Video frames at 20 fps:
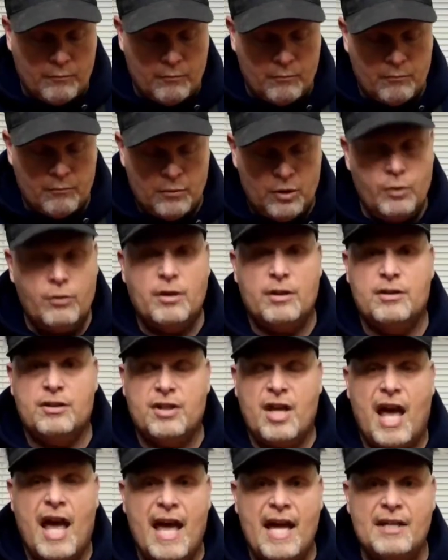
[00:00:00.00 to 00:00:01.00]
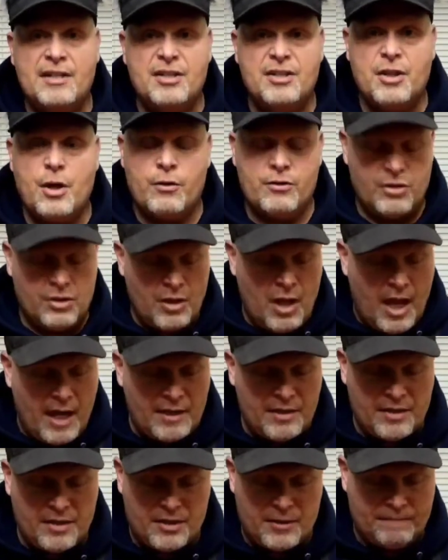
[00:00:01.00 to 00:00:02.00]
You can taste those
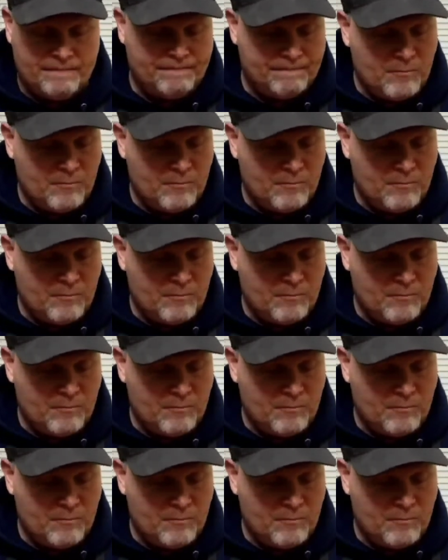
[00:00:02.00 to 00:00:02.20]
nice